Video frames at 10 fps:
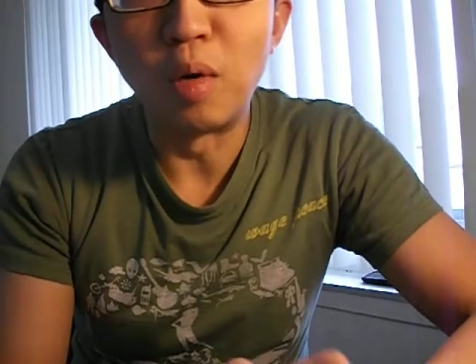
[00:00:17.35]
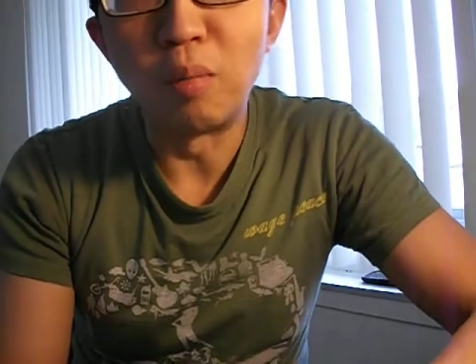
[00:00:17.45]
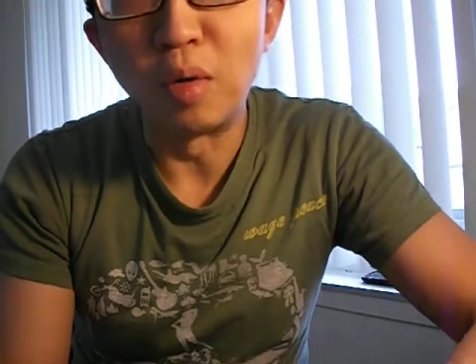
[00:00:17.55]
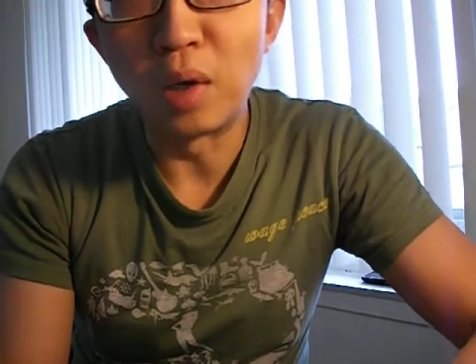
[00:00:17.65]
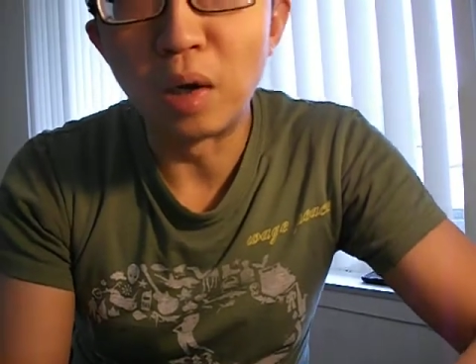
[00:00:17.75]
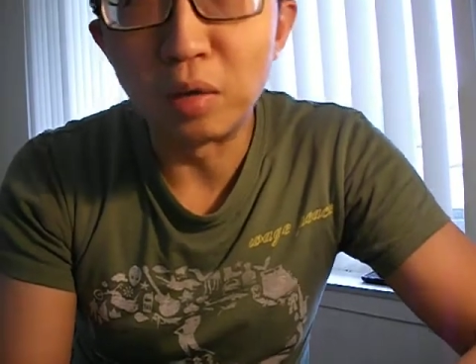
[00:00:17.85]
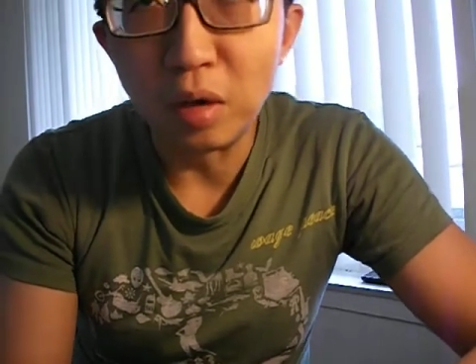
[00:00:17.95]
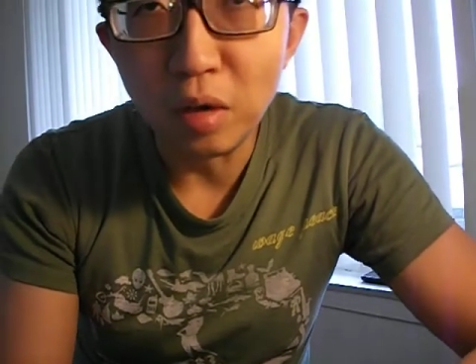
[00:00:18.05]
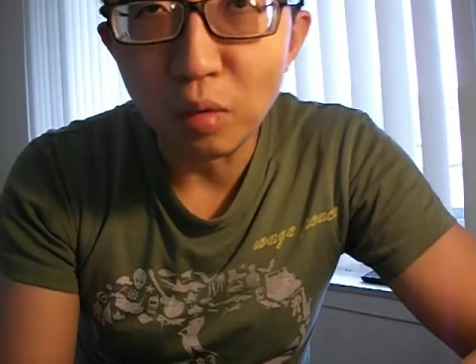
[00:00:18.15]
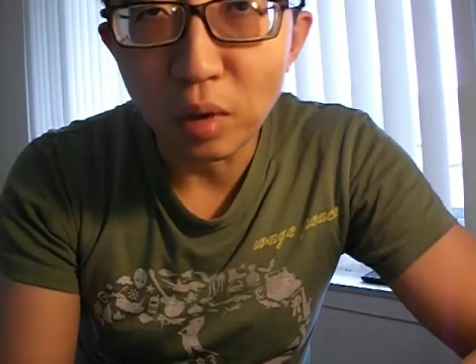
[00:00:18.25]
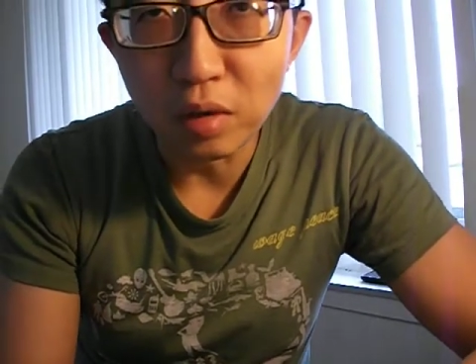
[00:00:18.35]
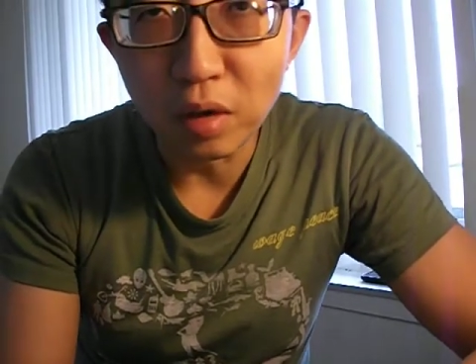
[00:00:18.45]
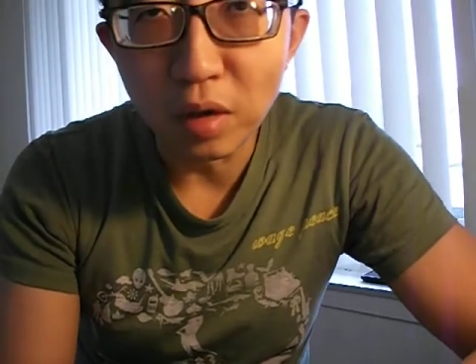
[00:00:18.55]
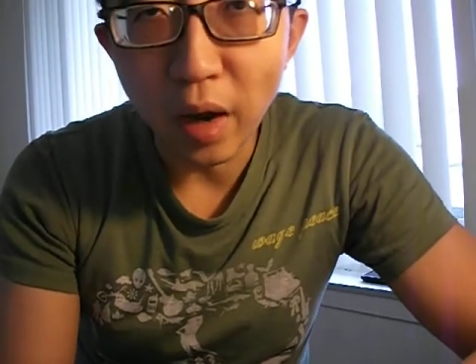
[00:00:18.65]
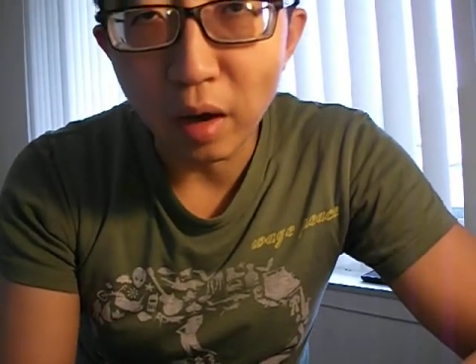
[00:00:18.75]
morality,
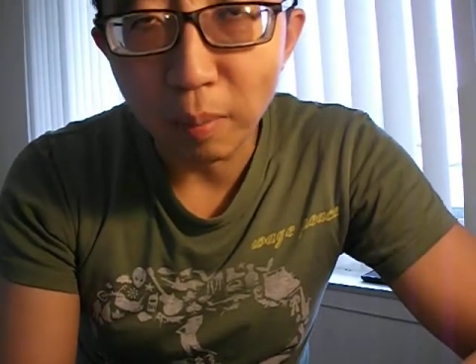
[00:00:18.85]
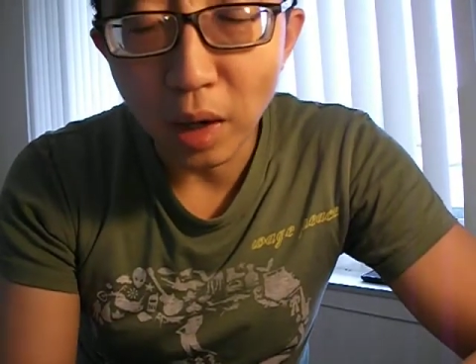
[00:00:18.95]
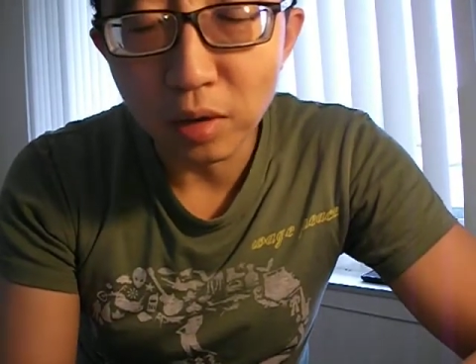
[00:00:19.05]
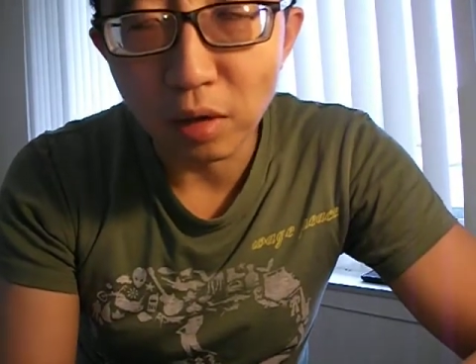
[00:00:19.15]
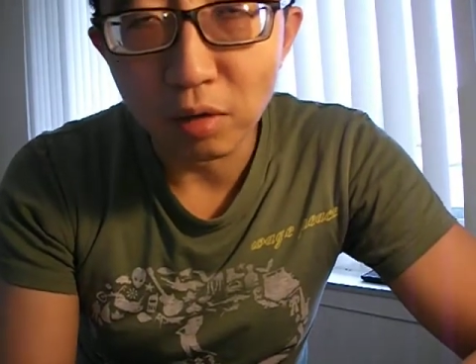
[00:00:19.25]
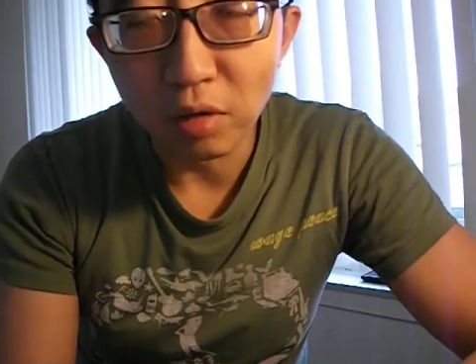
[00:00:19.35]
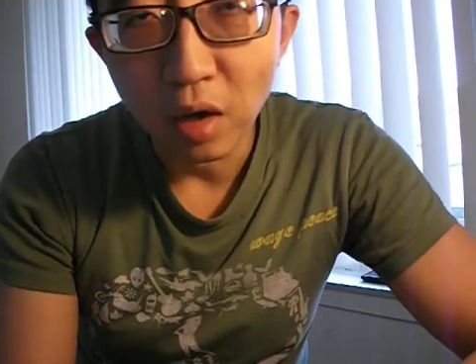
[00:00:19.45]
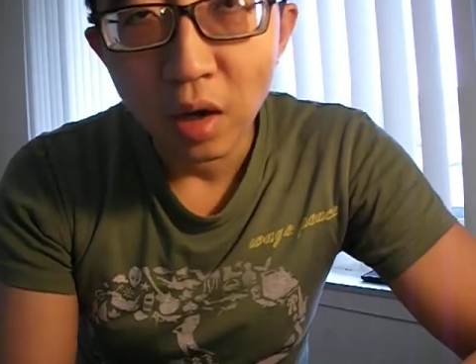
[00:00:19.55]
reason, and the passions.